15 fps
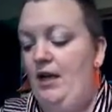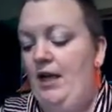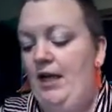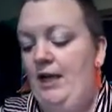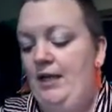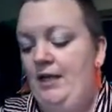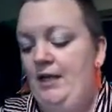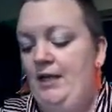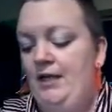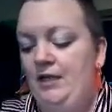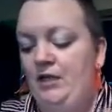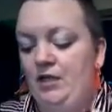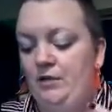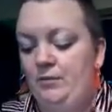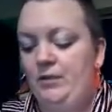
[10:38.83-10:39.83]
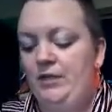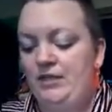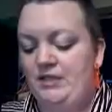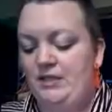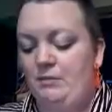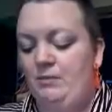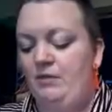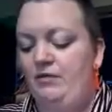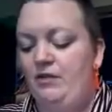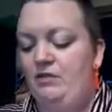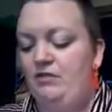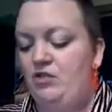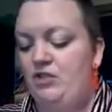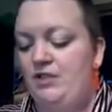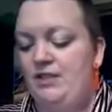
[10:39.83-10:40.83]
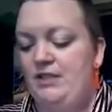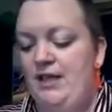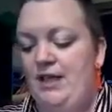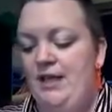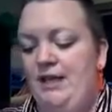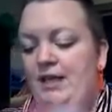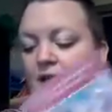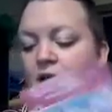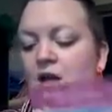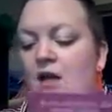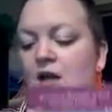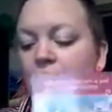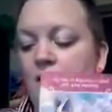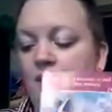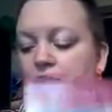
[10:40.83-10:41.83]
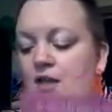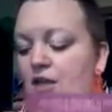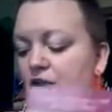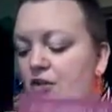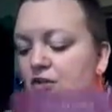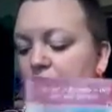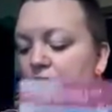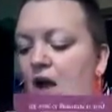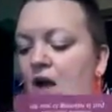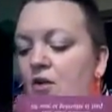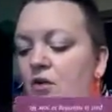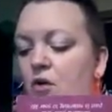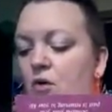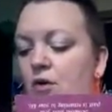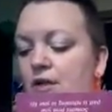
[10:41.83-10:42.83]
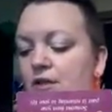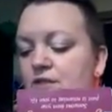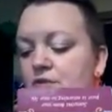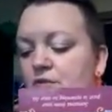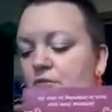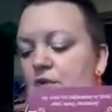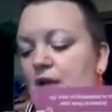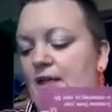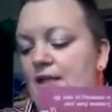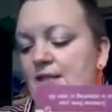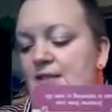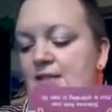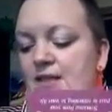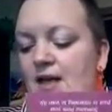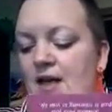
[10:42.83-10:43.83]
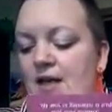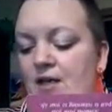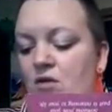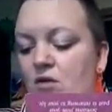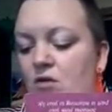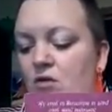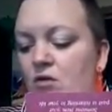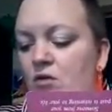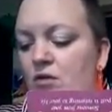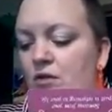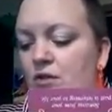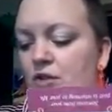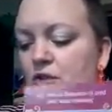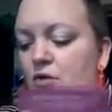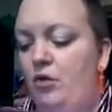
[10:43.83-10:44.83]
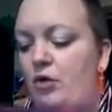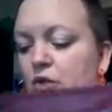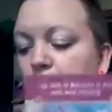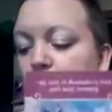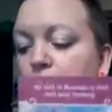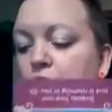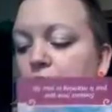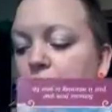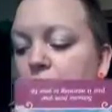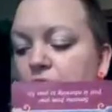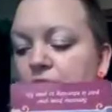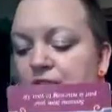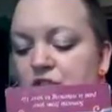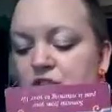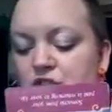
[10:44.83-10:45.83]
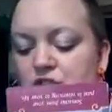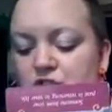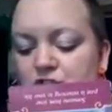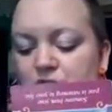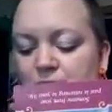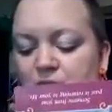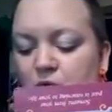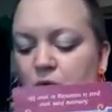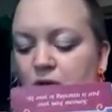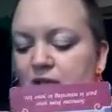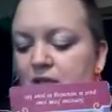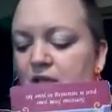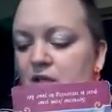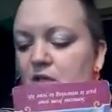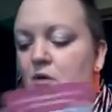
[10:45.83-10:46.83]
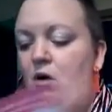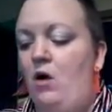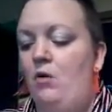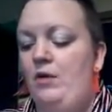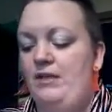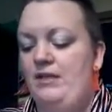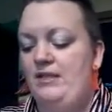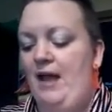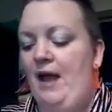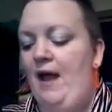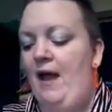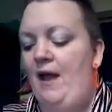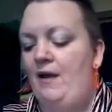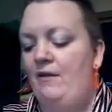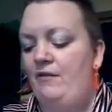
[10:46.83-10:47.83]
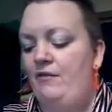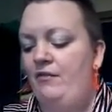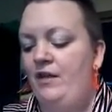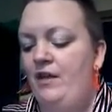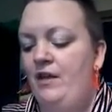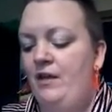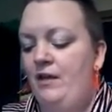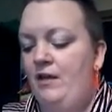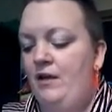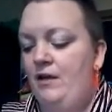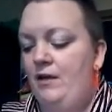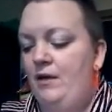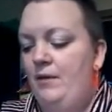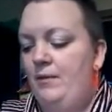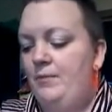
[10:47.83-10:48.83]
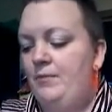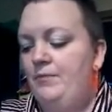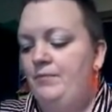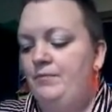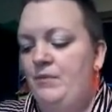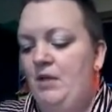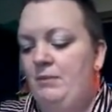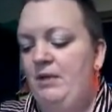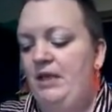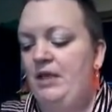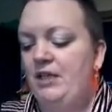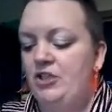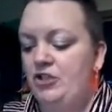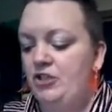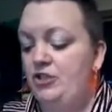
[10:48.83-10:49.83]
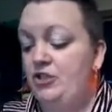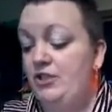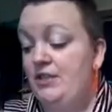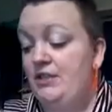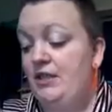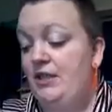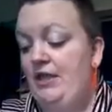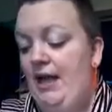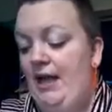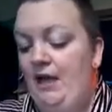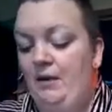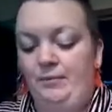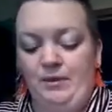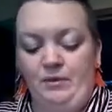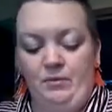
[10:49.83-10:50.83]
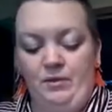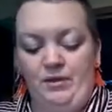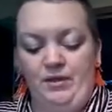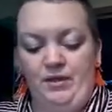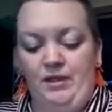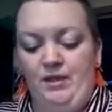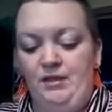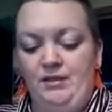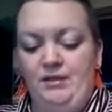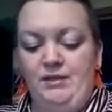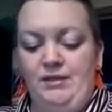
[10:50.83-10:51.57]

And it could be some of you just saying that you're not going to reconcile your current relationship the way that you always have because you're just unhappy with it.